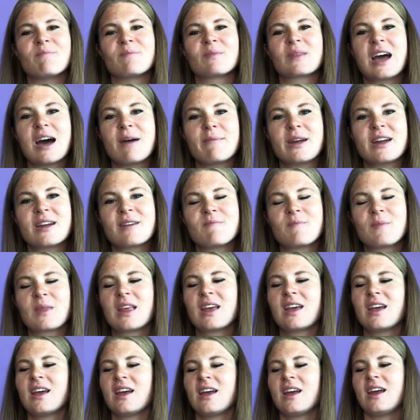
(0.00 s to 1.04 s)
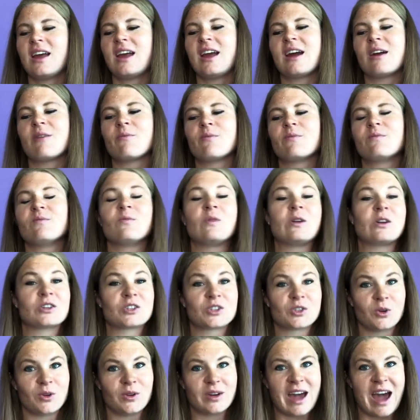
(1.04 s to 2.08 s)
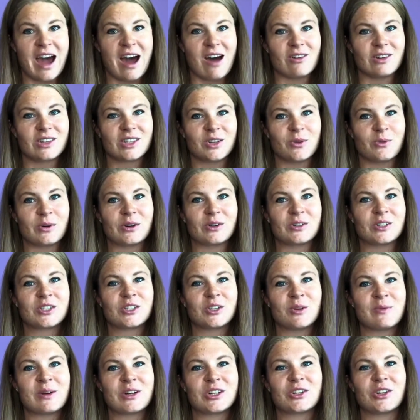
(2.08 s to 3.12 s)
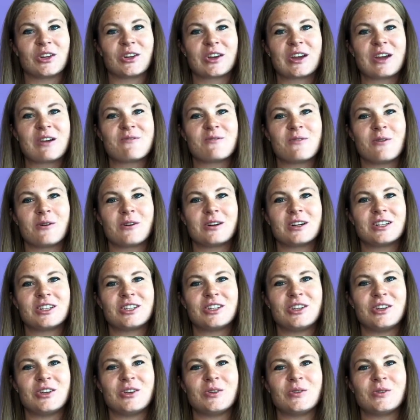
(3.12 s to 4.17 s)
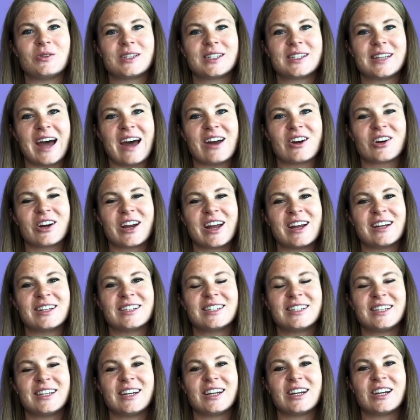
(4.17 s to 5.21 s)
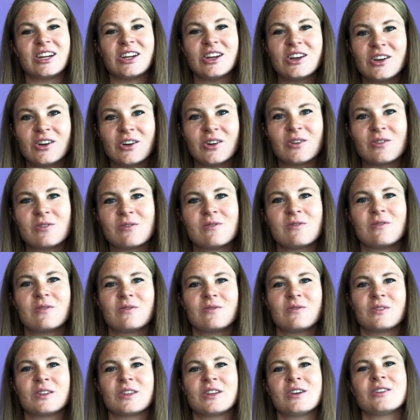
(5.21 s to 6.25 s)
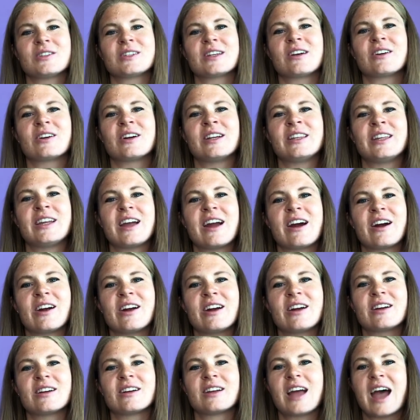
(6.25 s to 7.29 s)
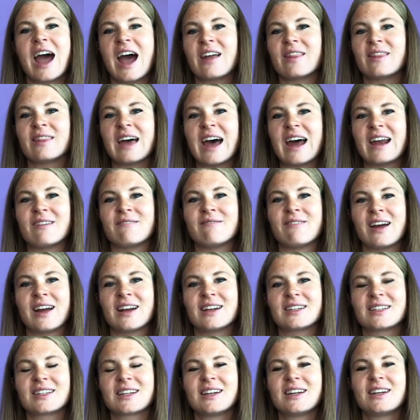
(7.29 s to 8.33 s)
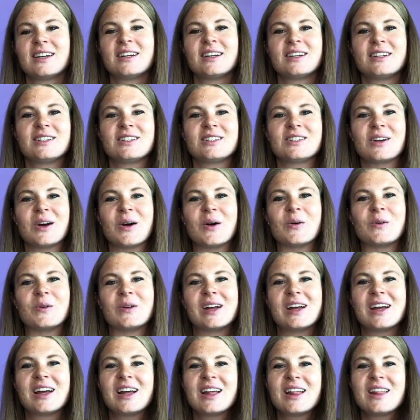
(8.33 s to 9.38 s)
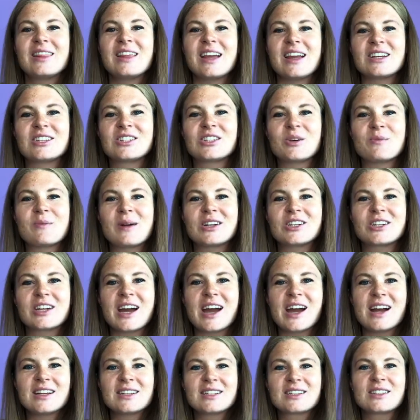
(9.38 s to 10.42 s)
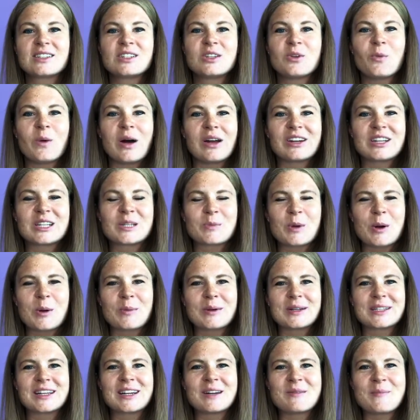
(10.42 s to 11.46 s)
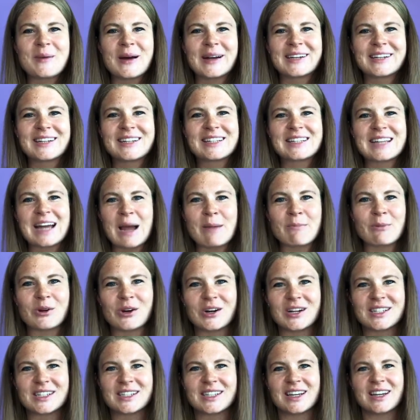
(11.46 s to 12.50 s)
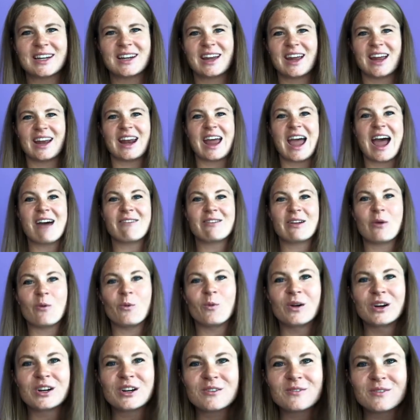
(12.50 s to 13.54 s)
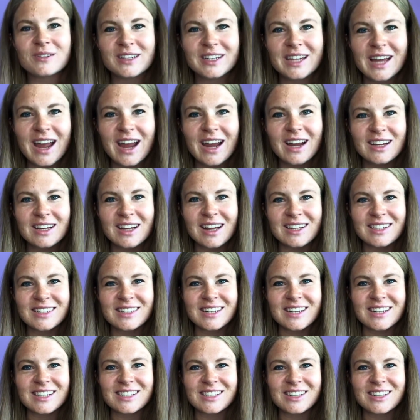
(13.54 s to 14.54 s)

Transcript: coming, and we are sold out. So we're so much looking forward to Saturday and seeing you, for those that are in the area, at that event. So thanks so much, guys. To Wellness, Purpose, and Abundance, I'm Kristen, and have a wonderful day. I'll see you